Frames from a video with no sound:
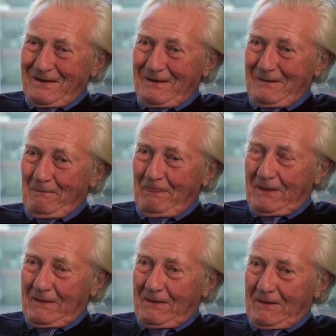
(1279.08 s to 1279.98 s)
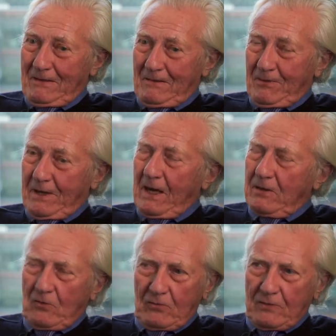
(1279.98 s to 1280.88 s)
But
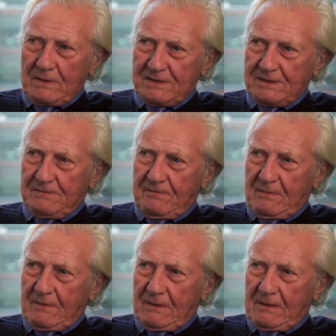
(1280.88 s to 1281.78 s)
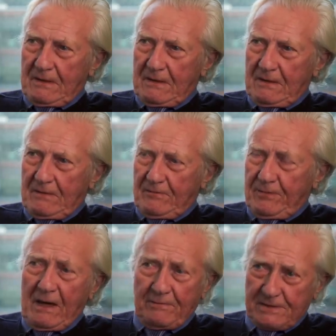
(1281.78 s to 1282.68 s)
I'd always,
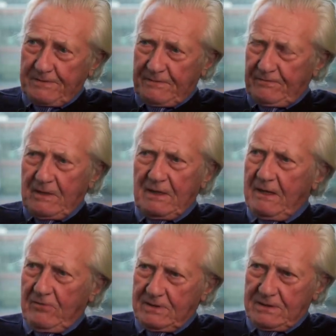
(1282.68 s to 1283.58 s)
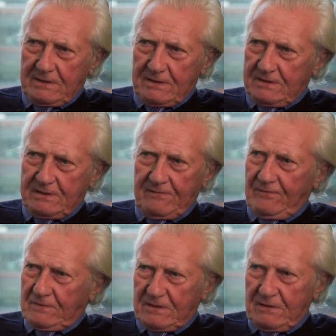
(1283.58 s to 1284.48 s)
perhaps inherited, it's
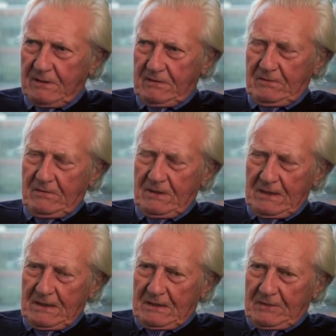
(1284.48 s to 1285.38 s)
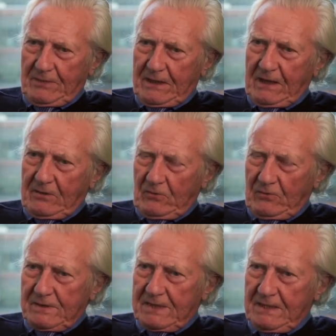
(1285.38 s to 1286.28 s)
difficult to know, but I'd
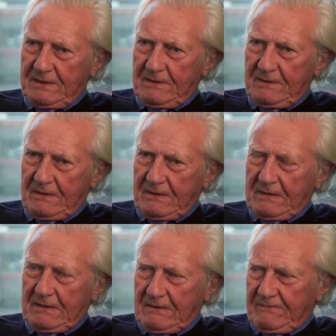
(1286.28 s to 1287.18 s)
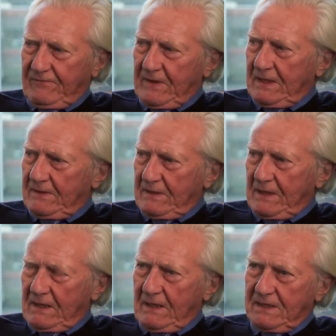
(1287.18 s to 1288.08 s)
always had a feeling that
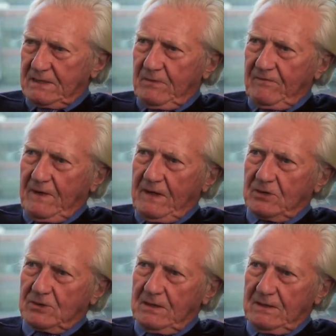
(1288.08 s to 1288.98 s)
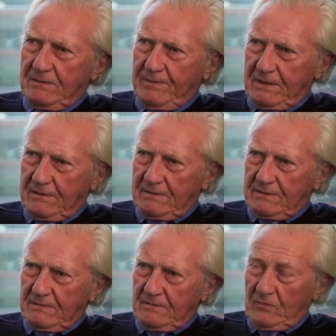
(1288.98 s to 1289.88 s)
I'd like to be financially
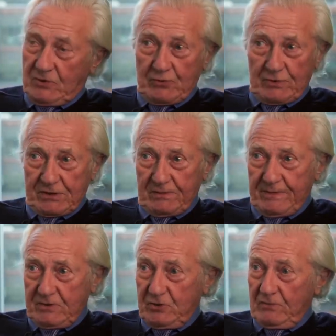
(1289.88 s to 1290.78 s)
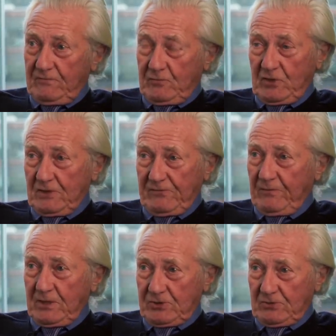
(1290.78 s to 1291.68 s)
independent, which was to be
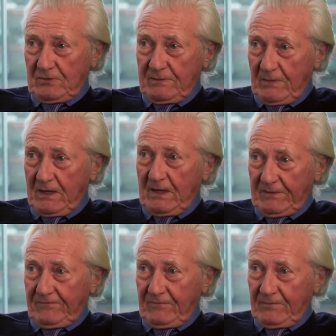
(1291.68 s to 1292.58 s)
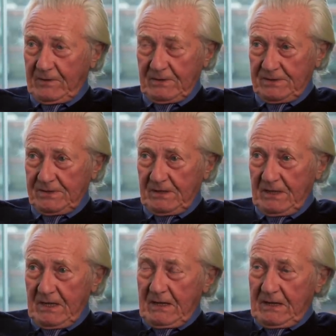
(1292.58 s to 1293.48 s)
transformational in my life, because
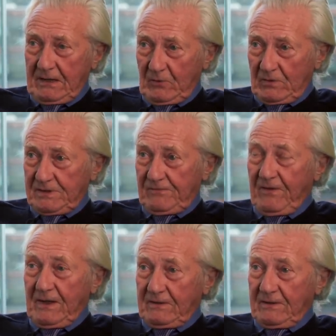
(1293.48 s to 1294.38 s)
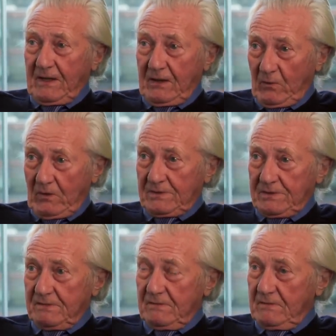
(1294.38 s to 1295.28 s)
it was the fact that I
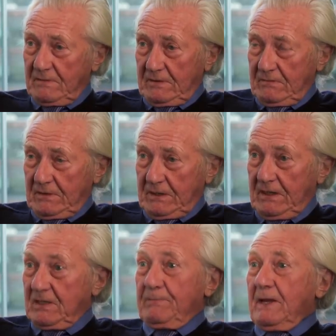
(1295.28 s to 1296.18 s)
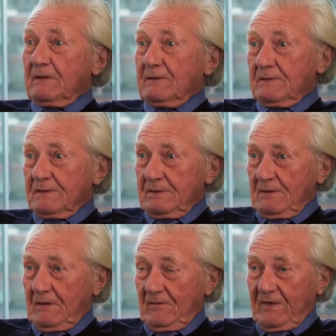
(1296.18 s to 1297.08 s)
was independent
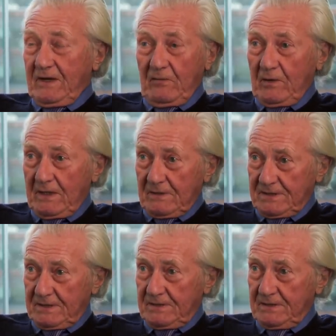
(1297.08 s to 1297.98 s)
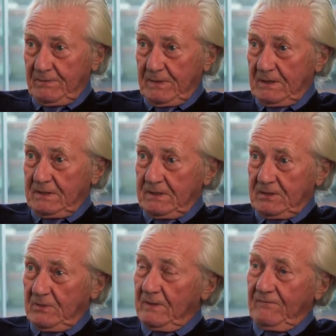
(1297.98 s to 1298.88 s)
of anyone else's ability
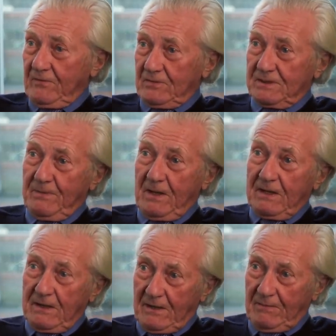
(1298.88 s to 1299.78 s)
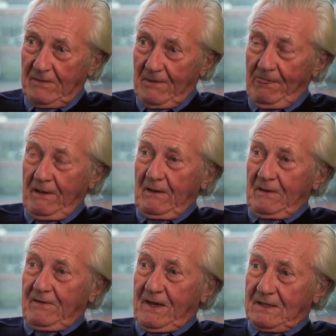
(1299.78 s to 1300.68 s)
to influence my income
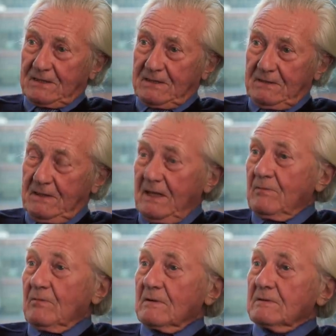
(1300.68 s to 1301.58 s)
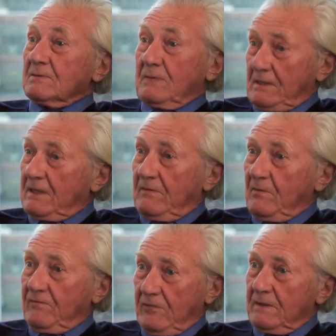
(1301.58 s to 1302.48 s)
that gave
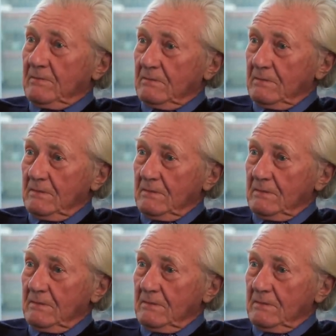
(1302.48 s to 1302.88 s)
me freedom.